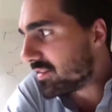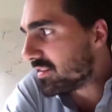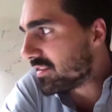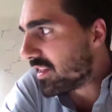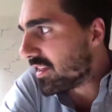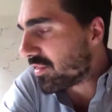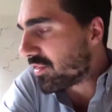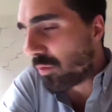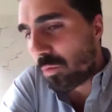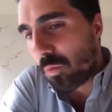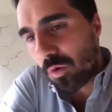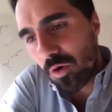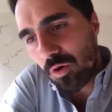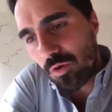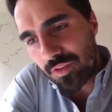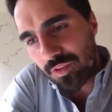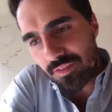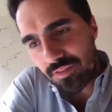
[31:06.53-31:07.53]
that the
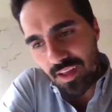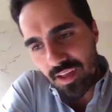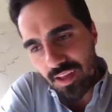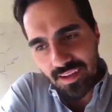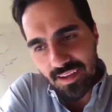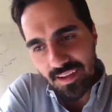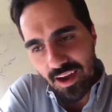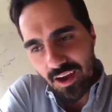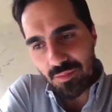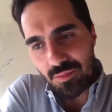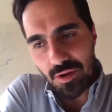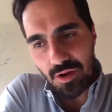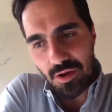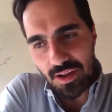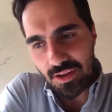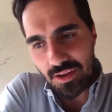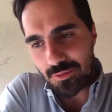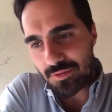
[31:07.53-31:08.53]
world does not care about
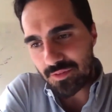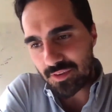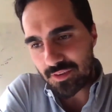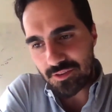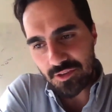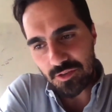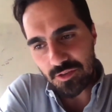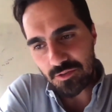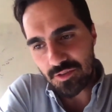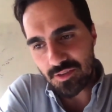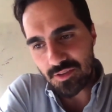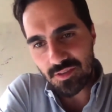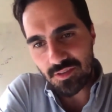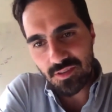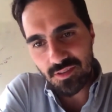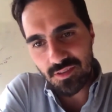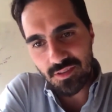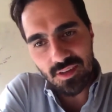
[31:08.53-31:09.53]
anyone's
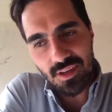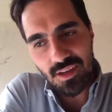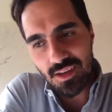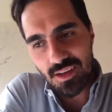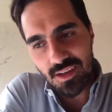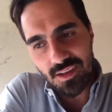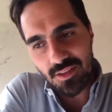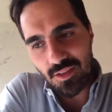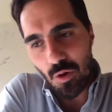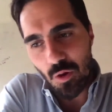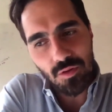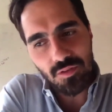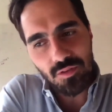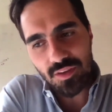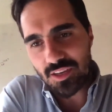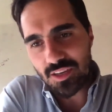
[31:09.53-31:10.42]
excuses. No one's going to